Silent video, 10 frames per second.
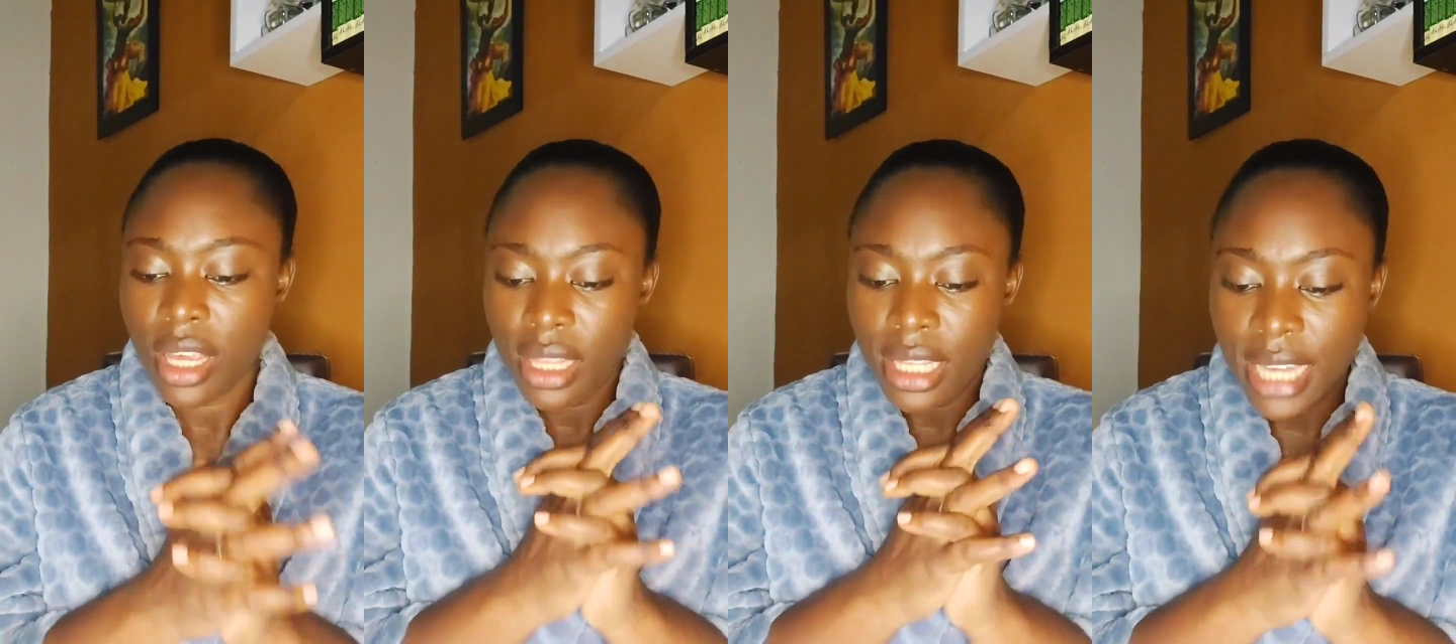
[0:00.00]

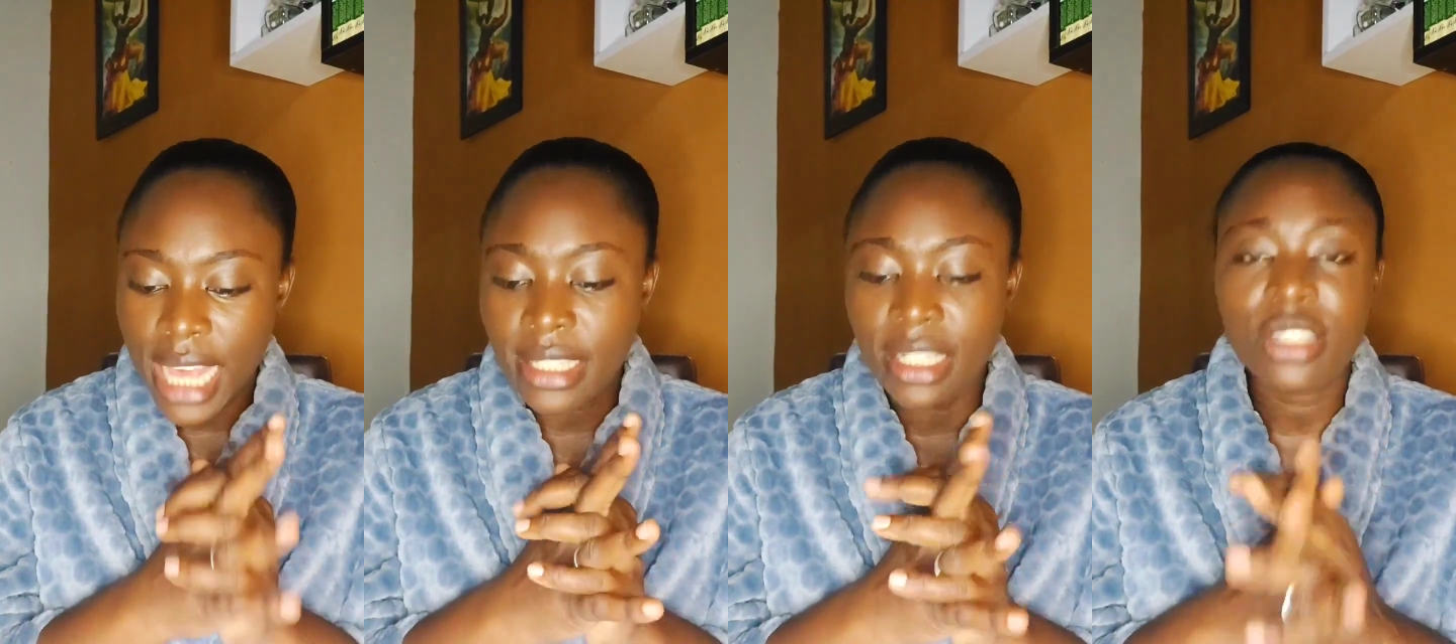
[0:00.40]
the
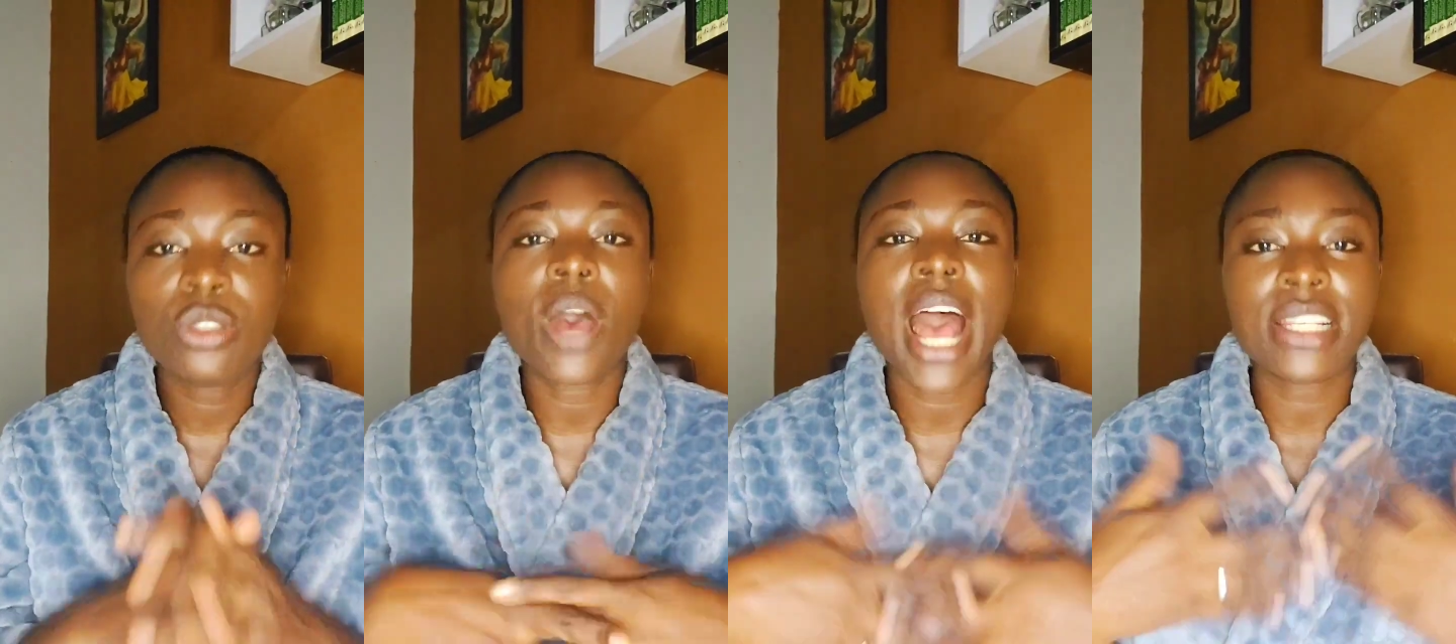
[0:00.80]
next thing is
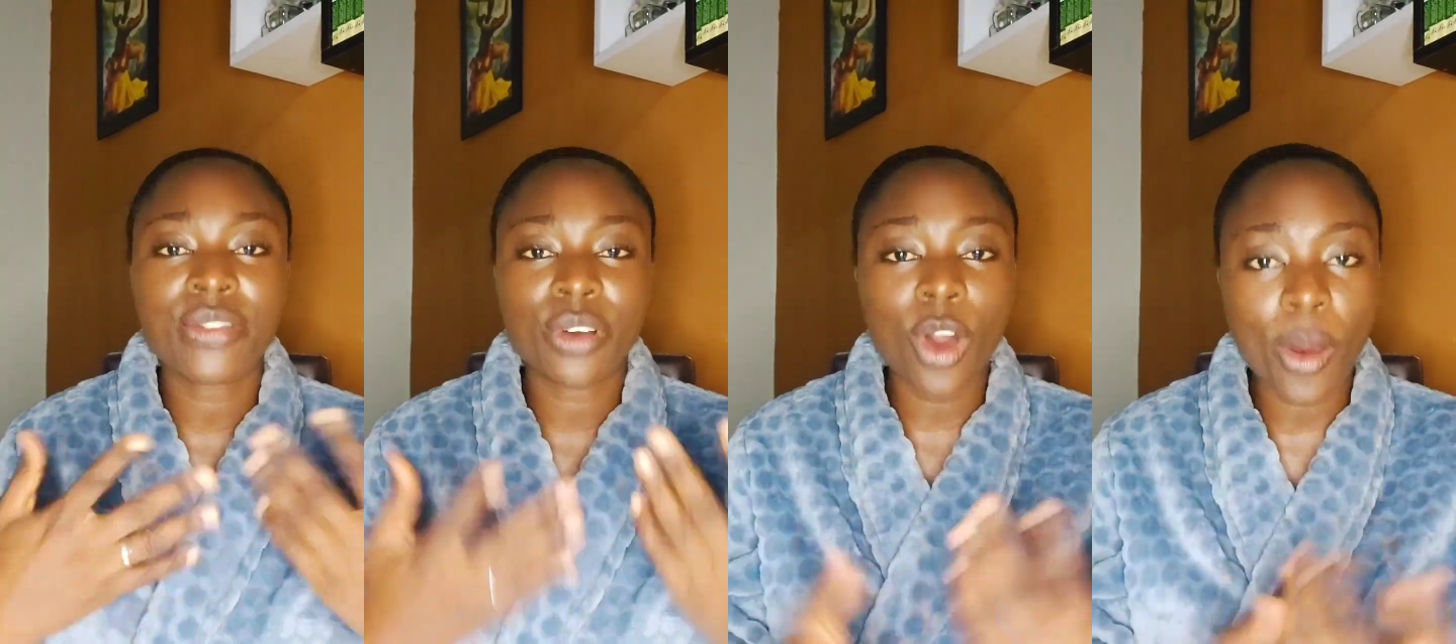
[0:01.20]
to ask
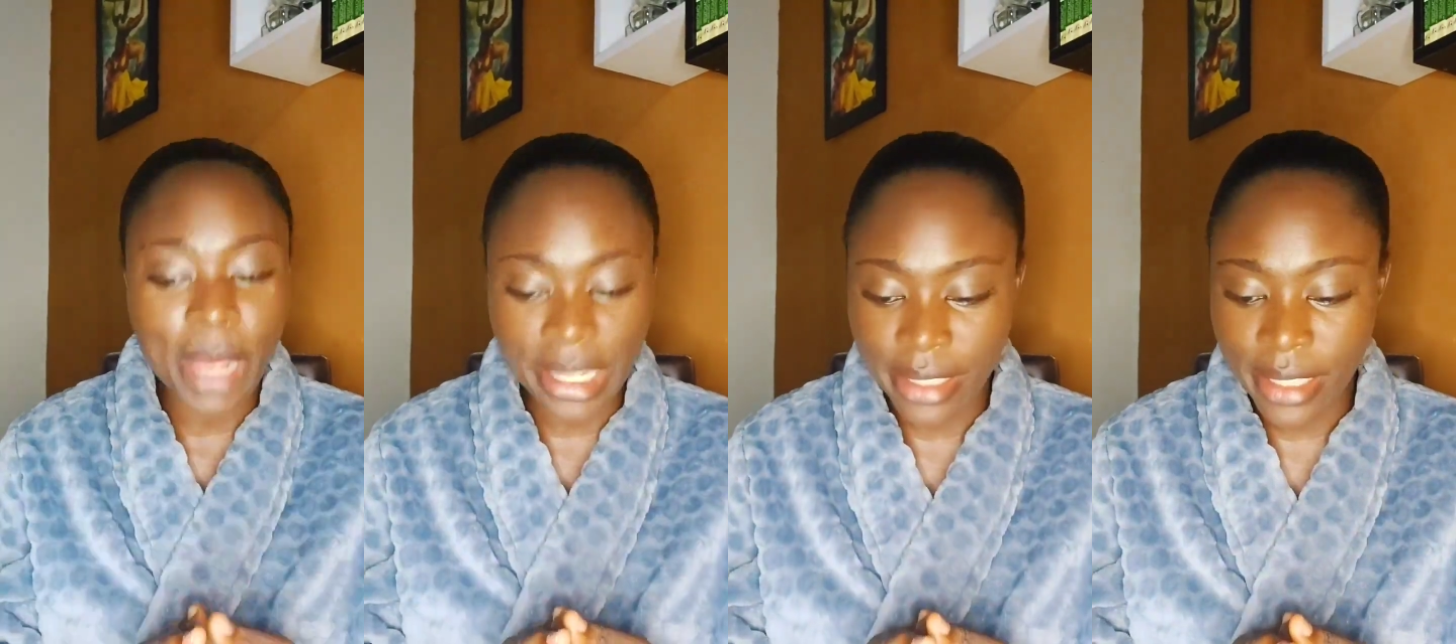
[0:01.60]
for
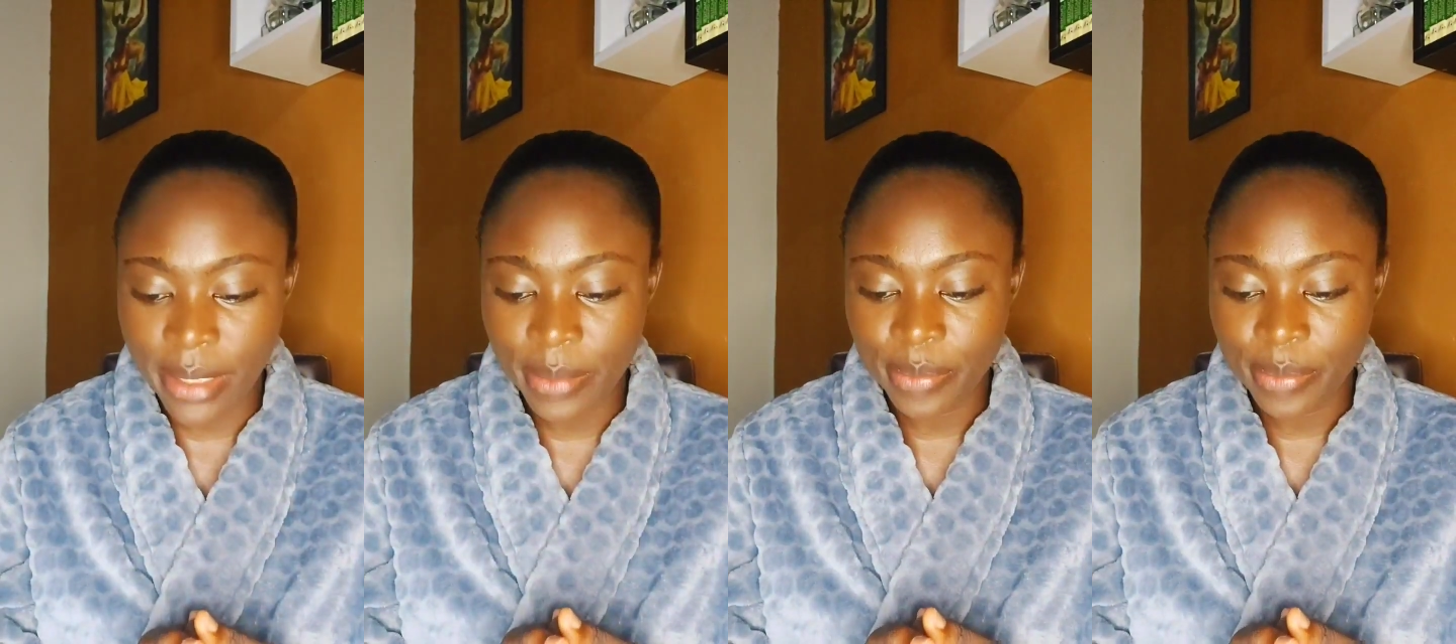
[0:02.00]
comments.